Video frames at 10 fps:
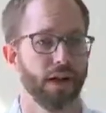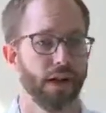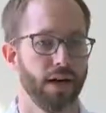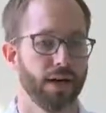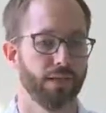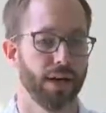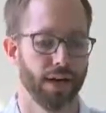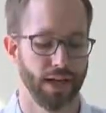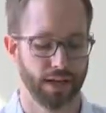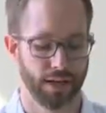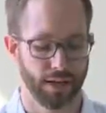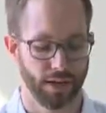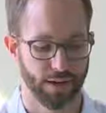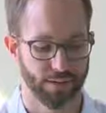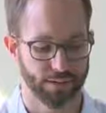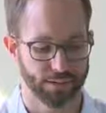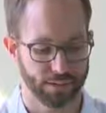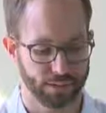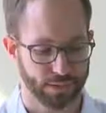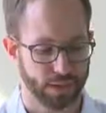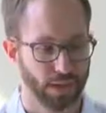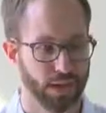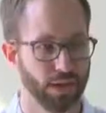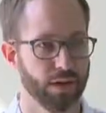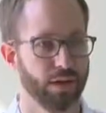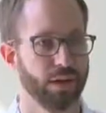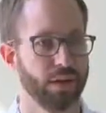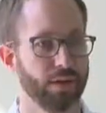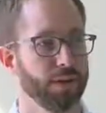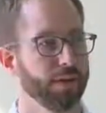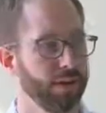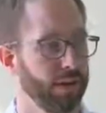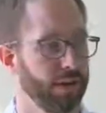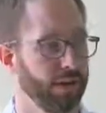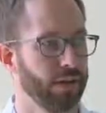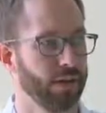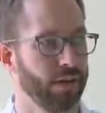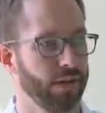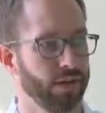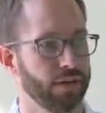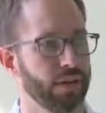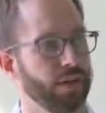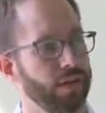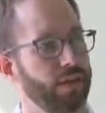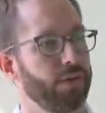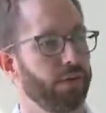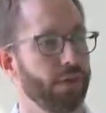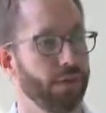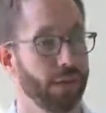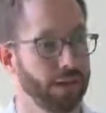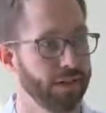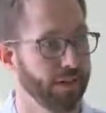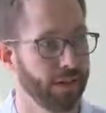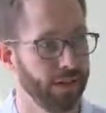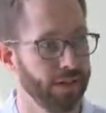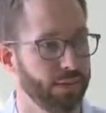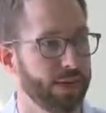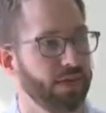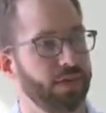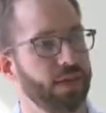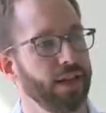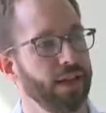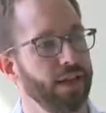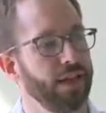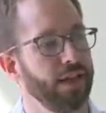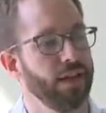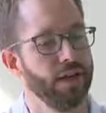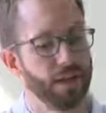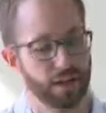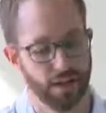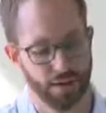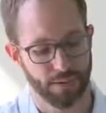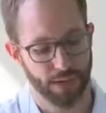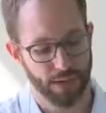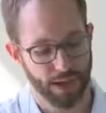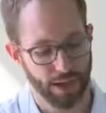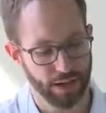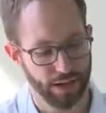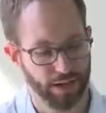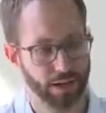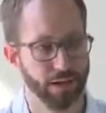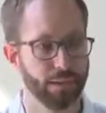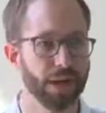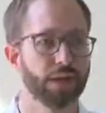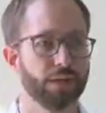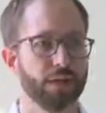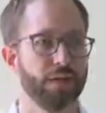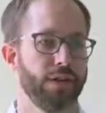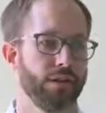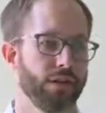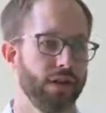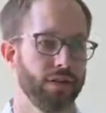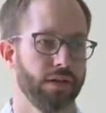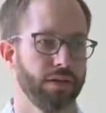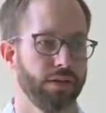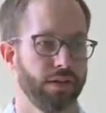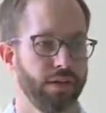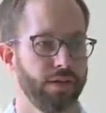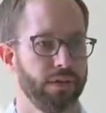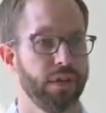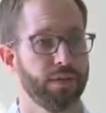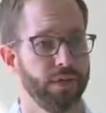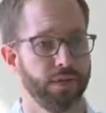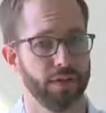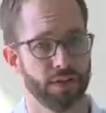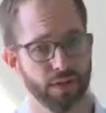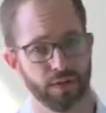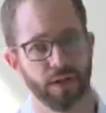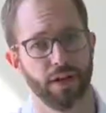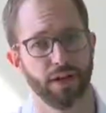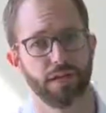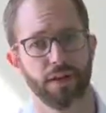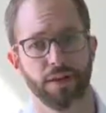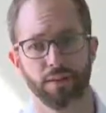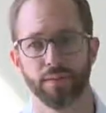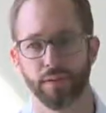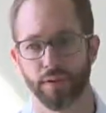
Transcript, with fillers: Um, and um, you know, especially young, younger scholars were amassing large amounts of data. Um, and you know, many of those same scholars received a cease and desist letter from